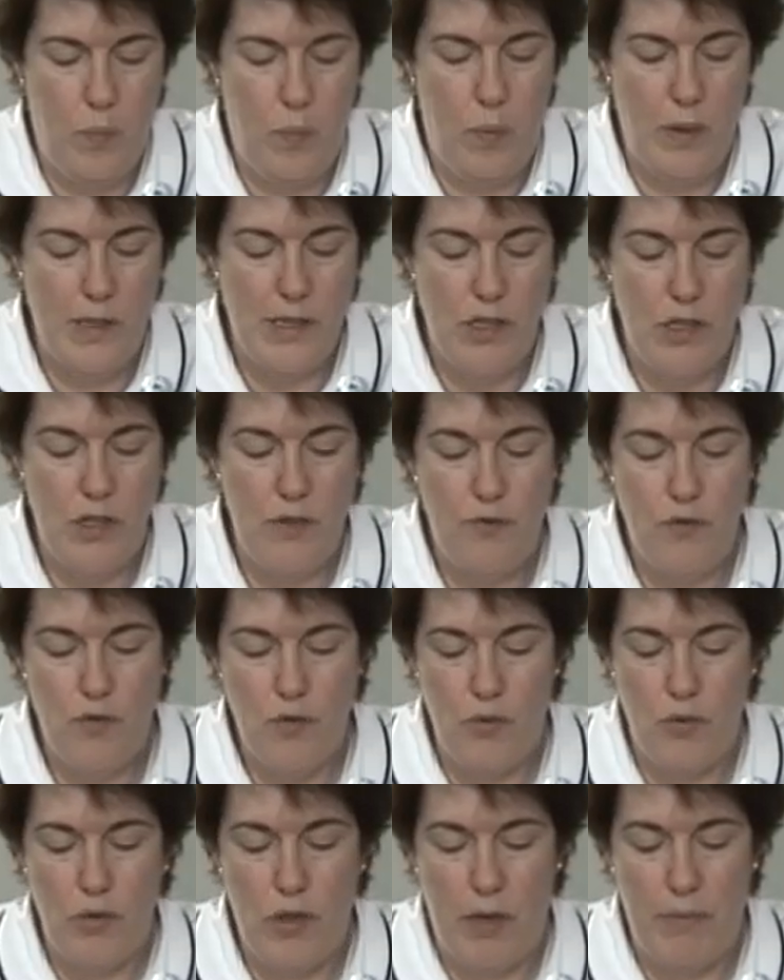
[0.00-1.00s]
Once you've
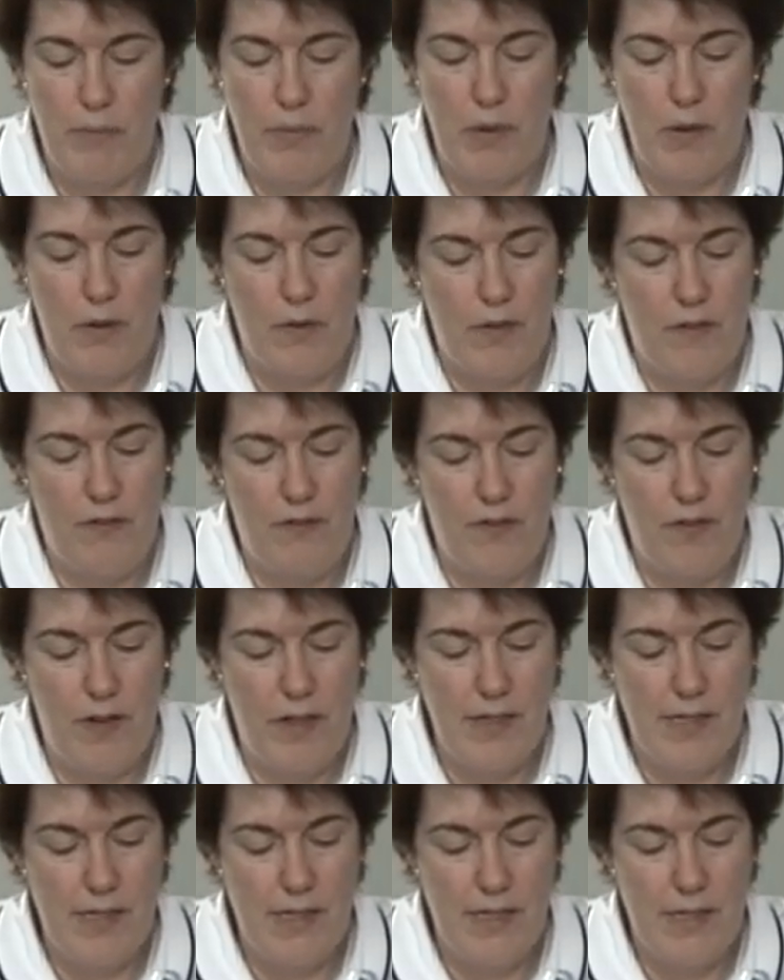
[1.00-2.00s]
drawn up the
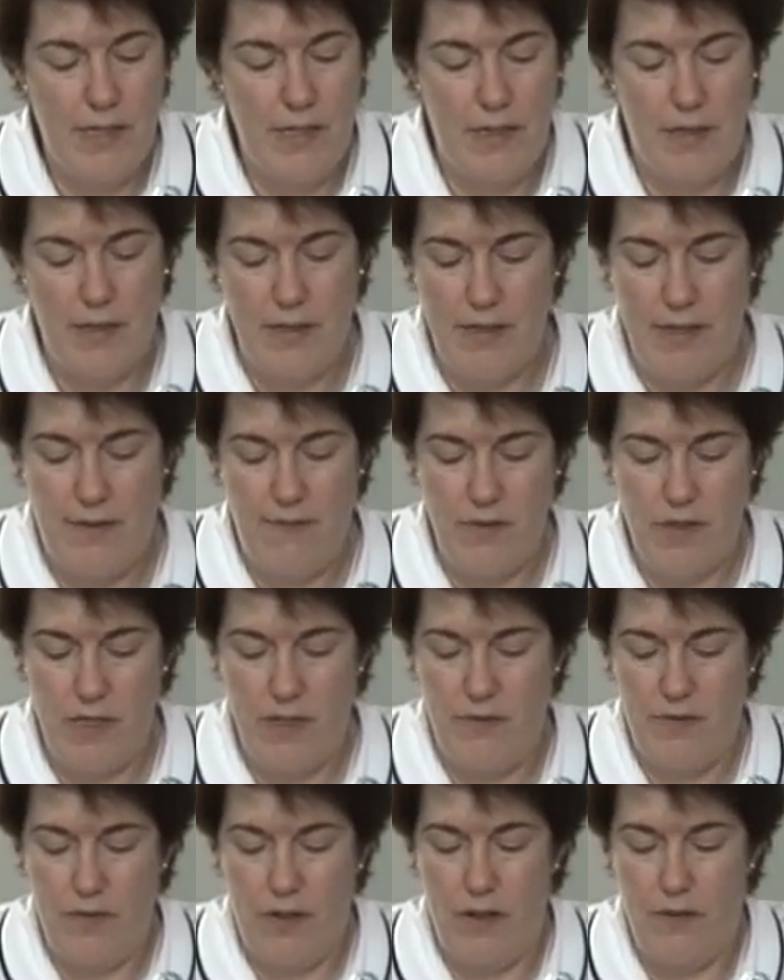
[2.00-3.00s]
first
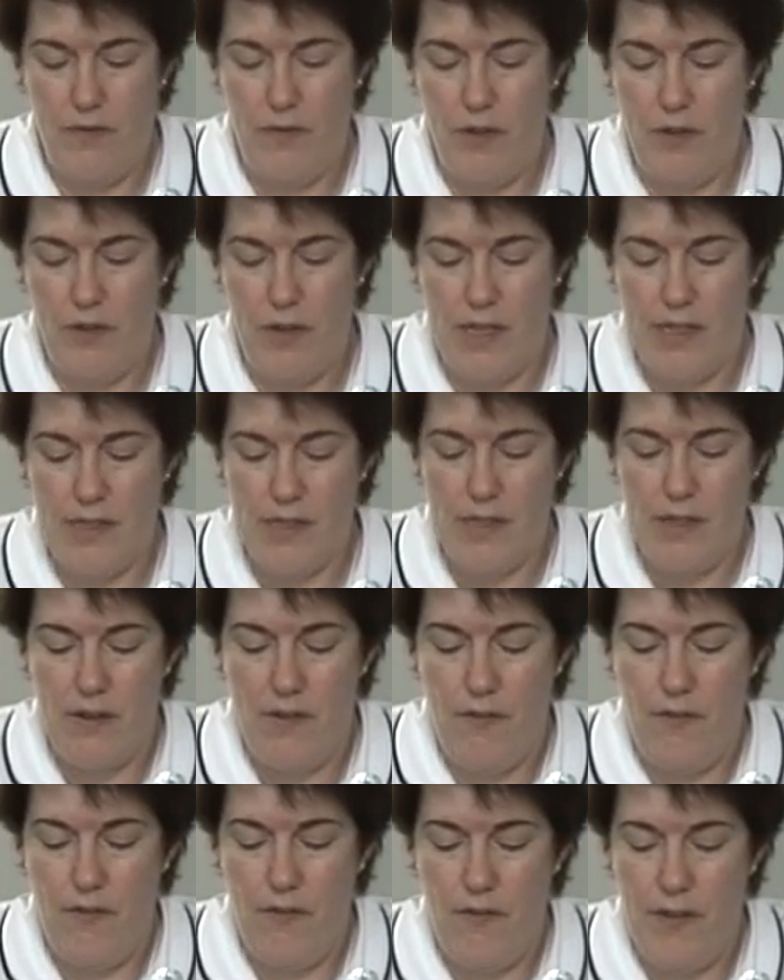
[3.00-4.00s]
75 units,
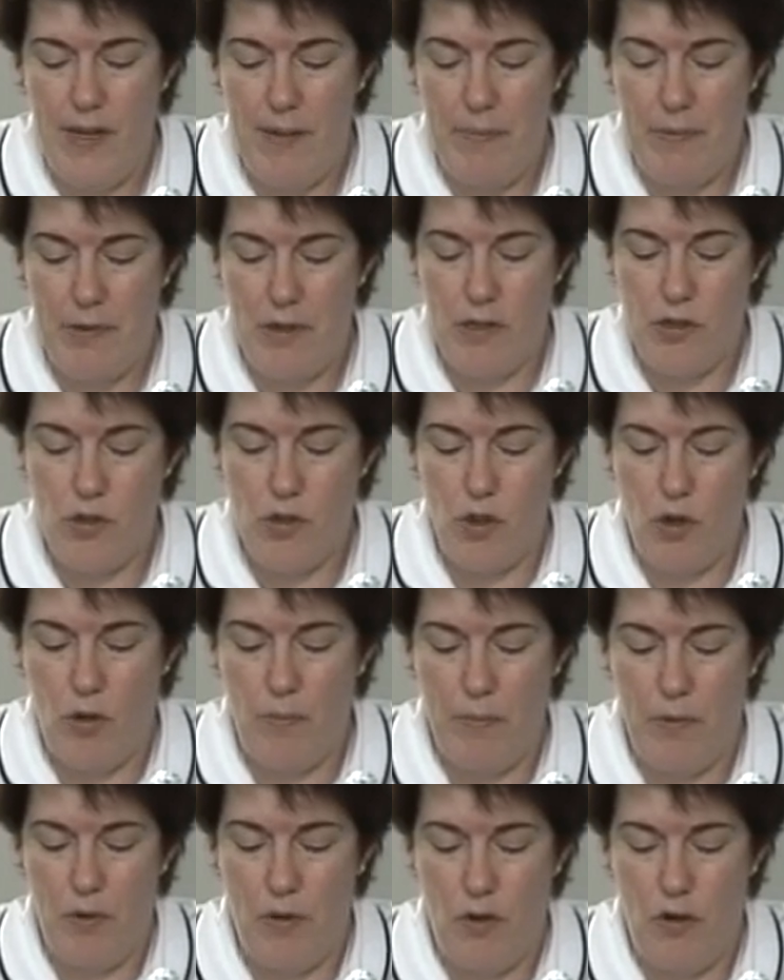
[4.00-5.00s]
flip the
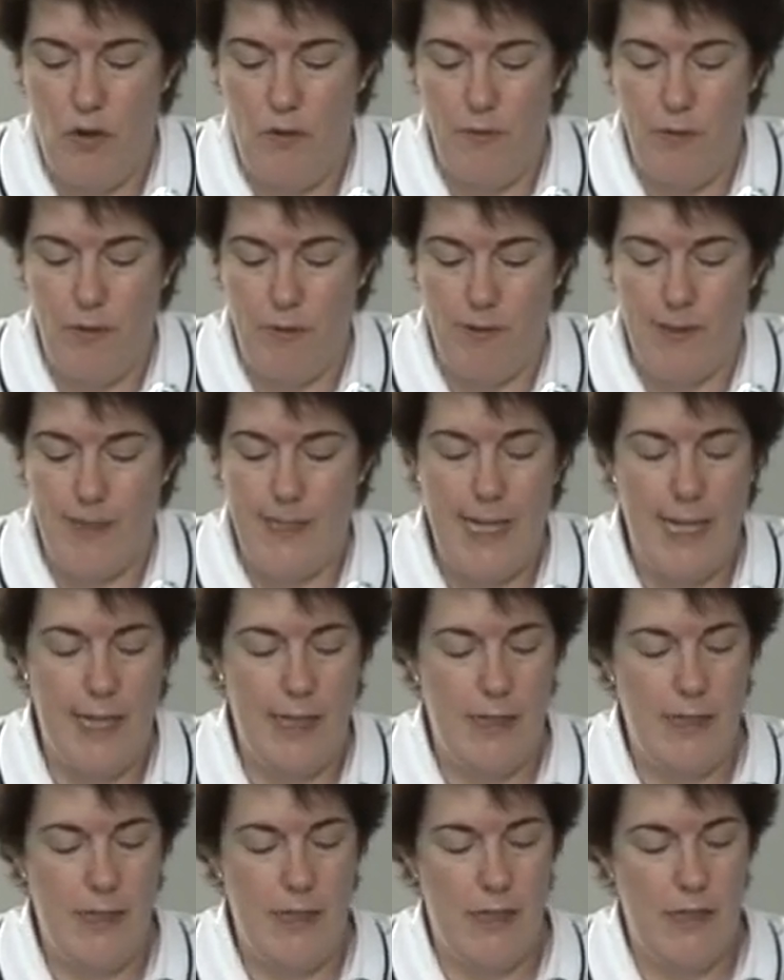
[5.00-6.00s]
top of your
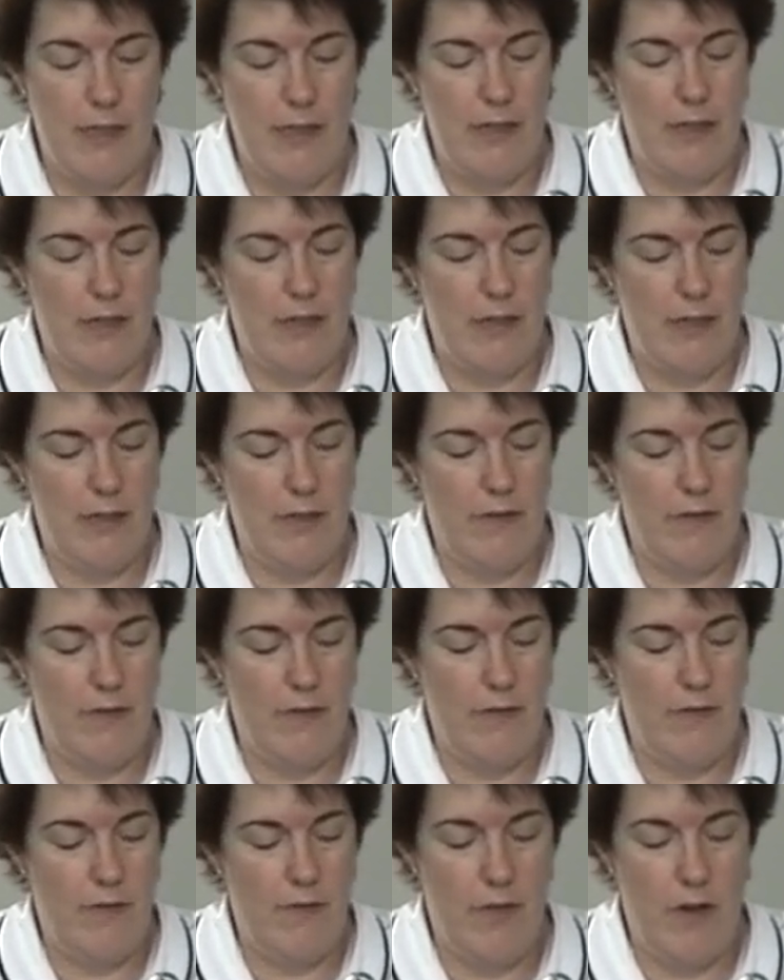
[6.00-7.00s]
second
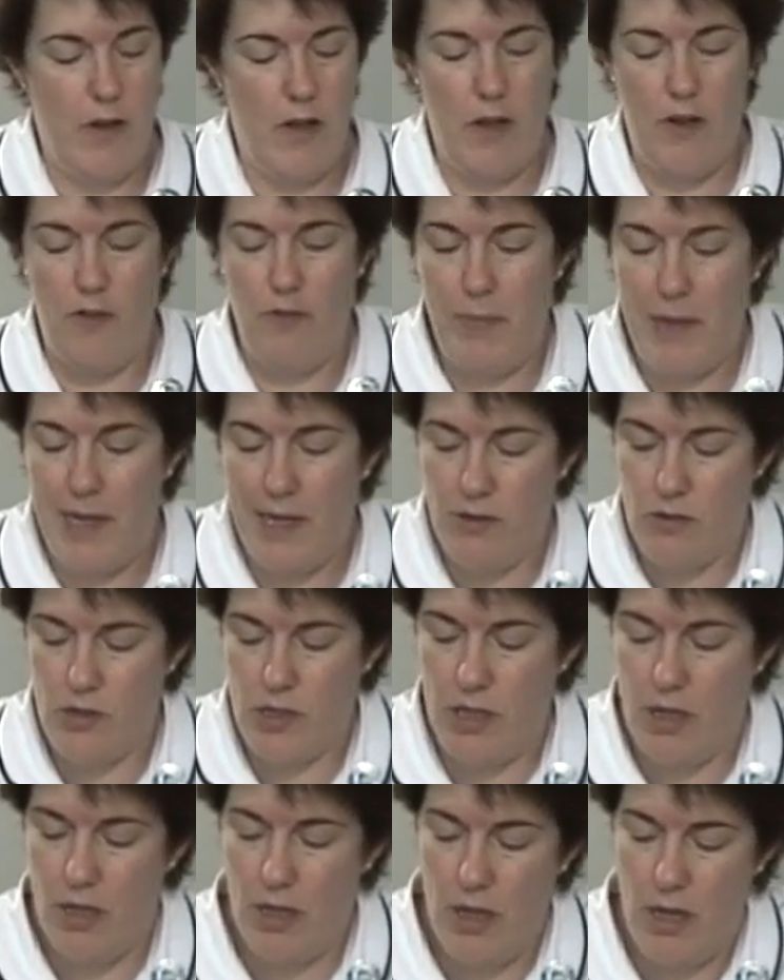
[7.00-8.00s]
vial of
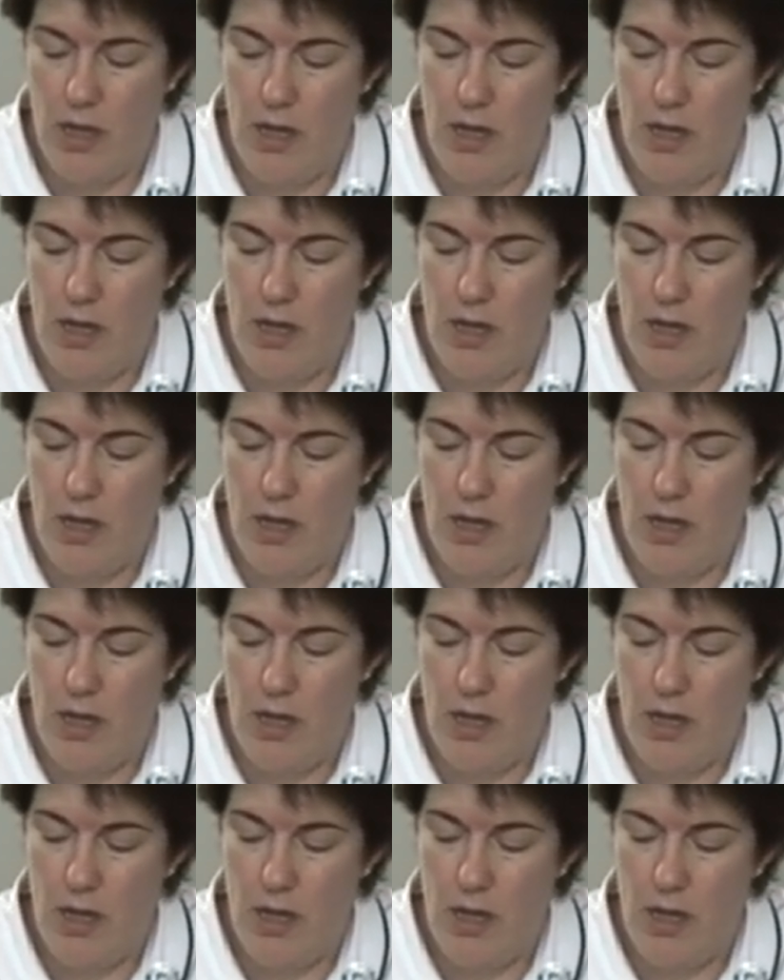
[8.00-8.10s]
powder,